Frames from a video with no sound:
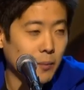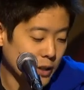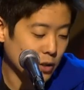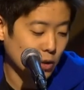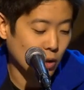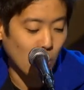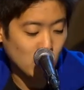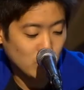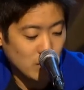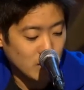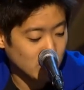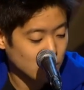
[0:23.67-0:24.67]
We
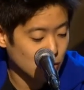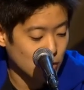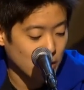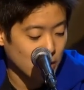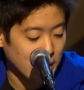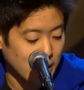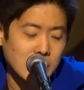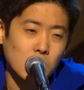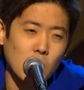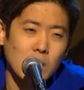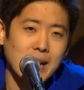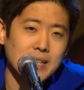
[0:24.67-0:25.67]
don't try to
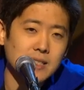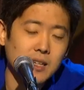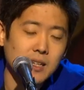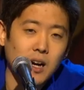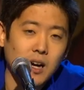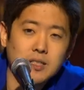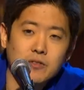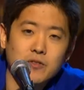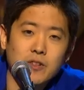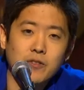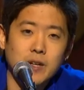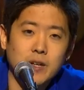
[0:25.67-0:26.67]
equalize the costs
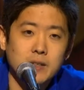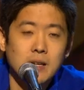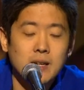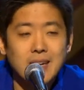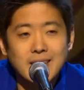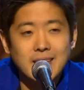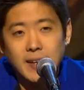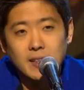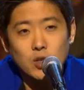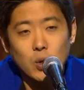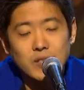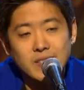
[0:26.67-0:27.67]
of different
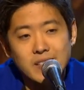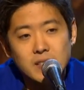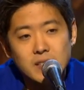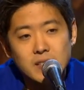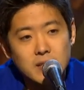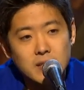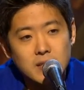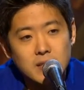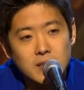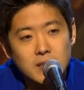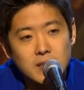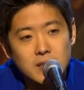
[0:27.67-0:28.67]
tech choices, and we
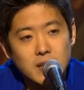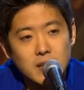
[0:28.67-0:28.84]
also